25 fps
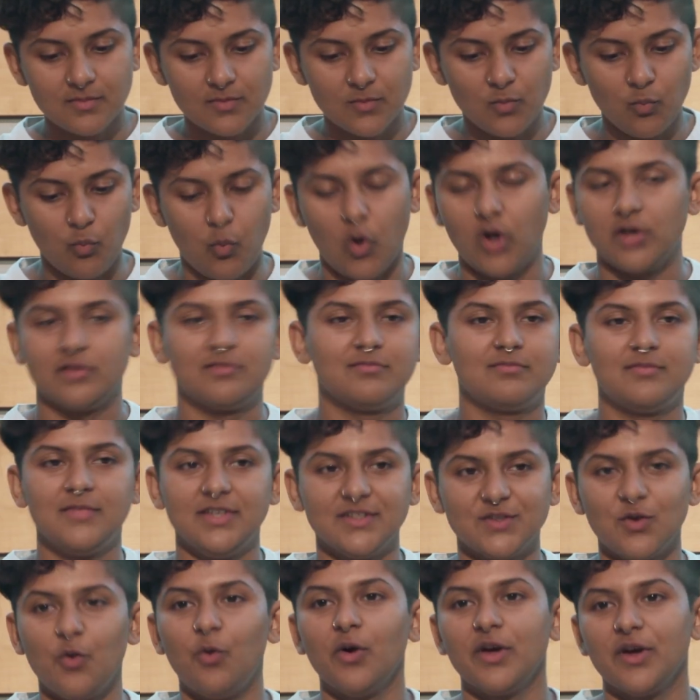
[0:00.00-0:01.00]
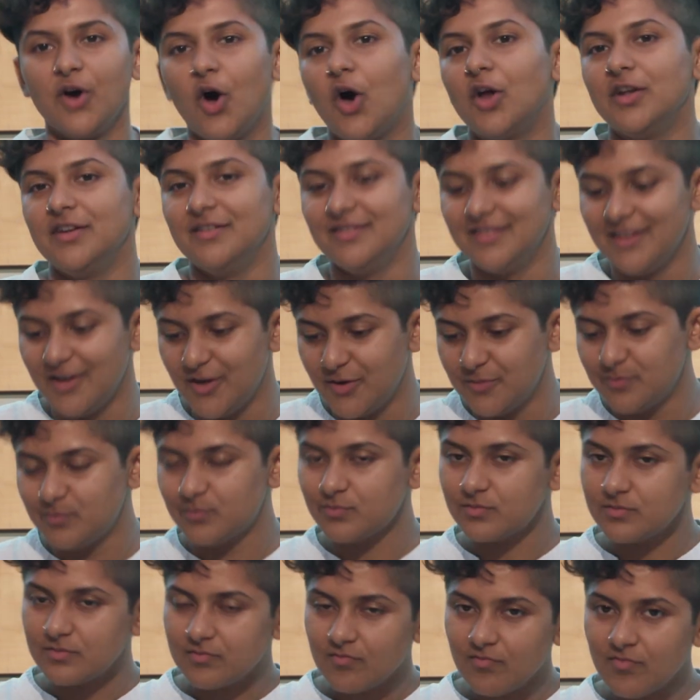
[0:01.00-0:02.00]
what is going on in there.
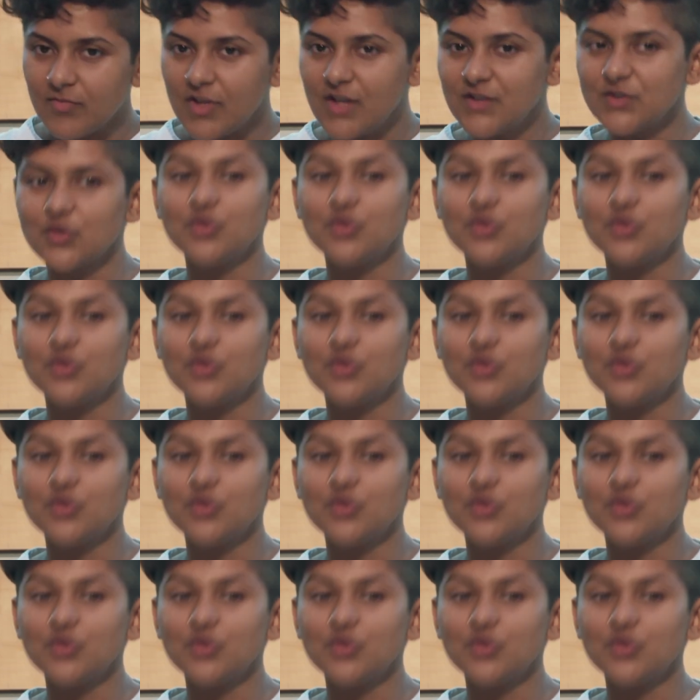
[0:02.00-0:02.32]
So